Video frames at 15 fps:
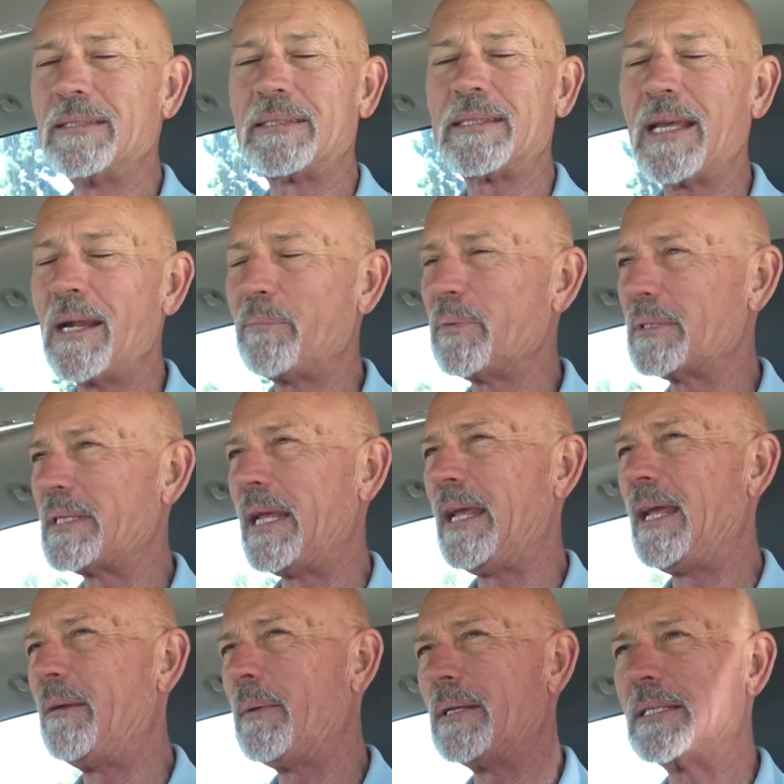set up your
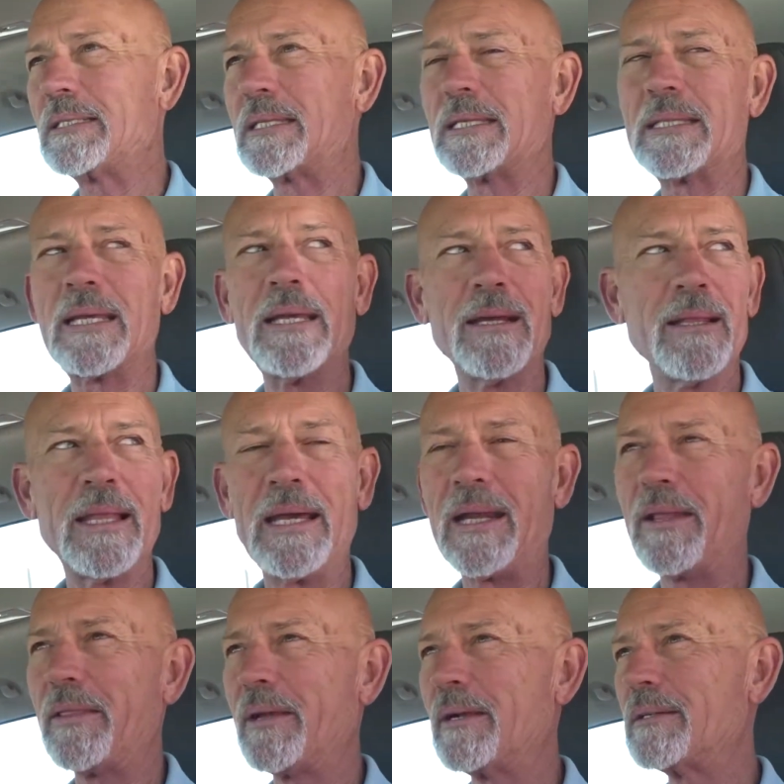team, and just get the hell out
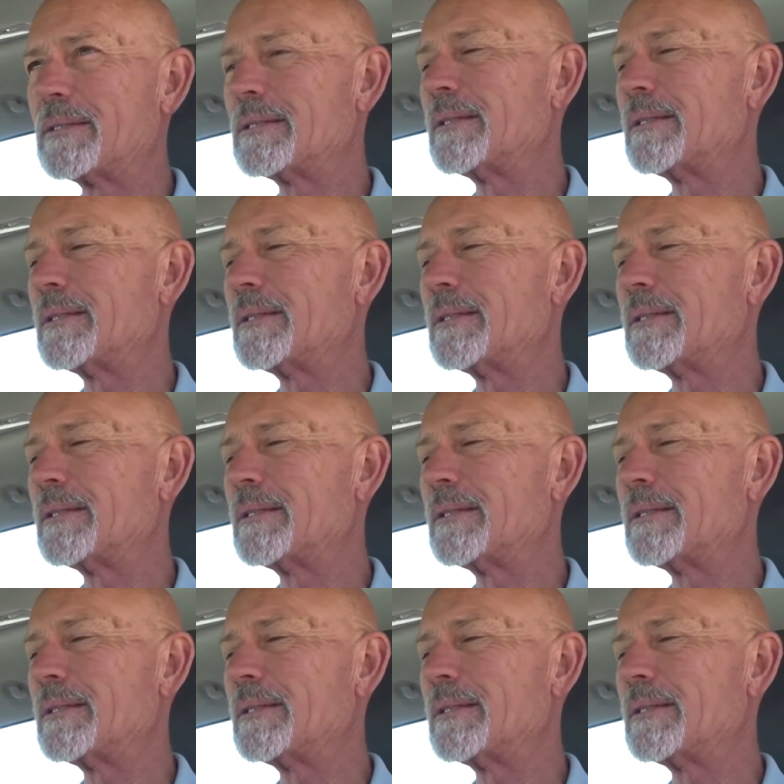of there.